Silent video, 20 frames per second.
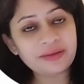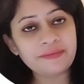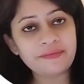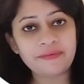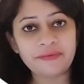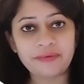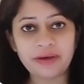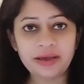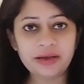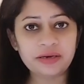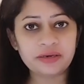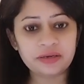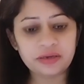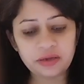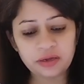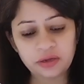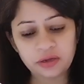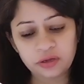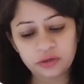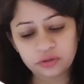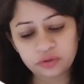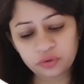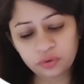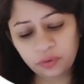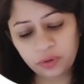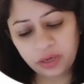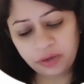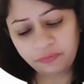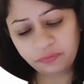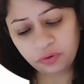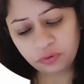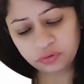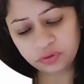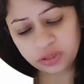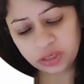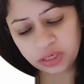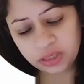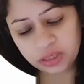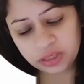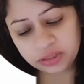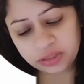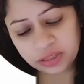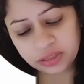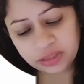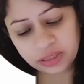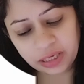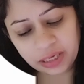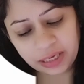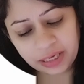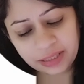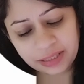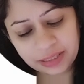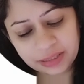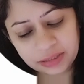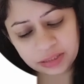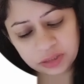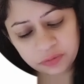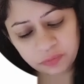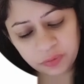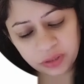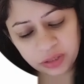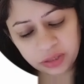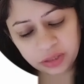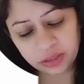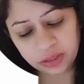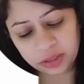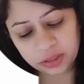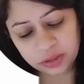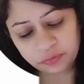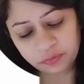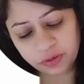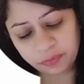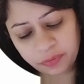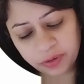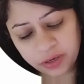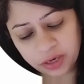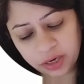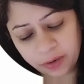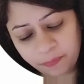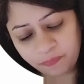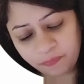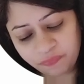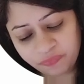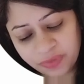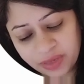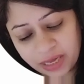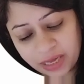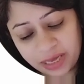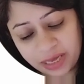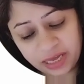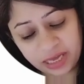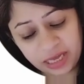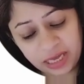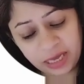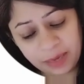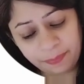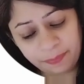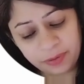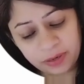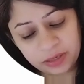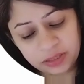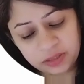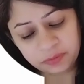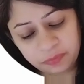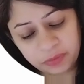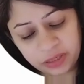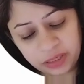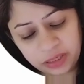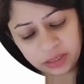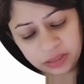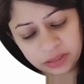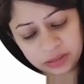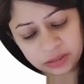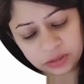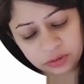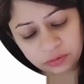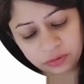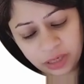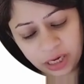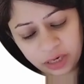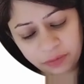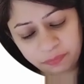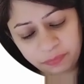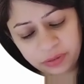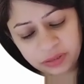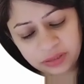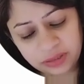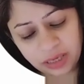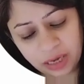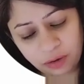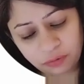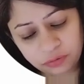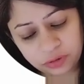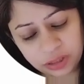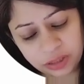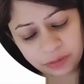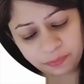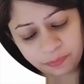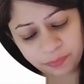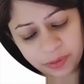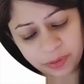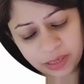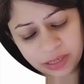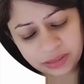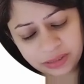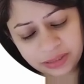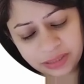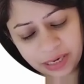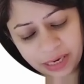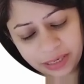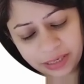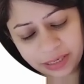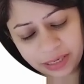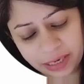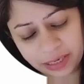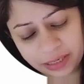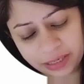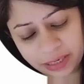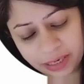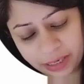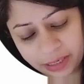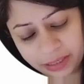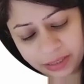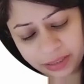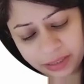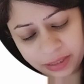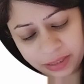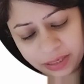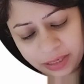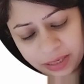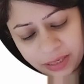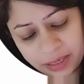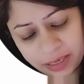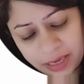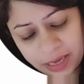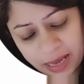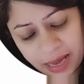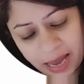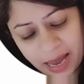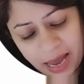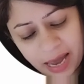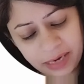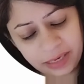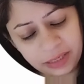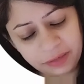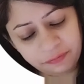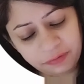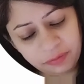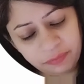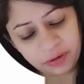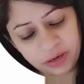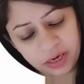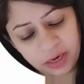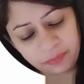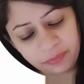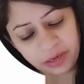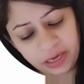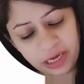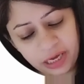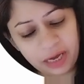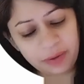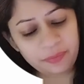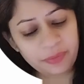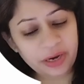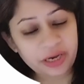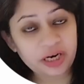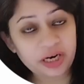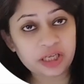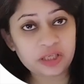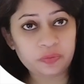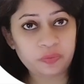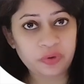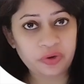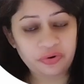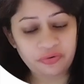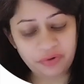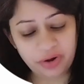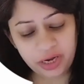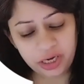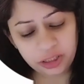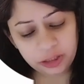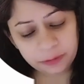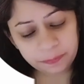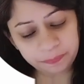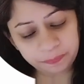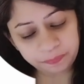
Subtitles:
right? So if you see, this is a, this is b, it will become a plus b, so that means 1000 plus 999, and it will become a minus b, right?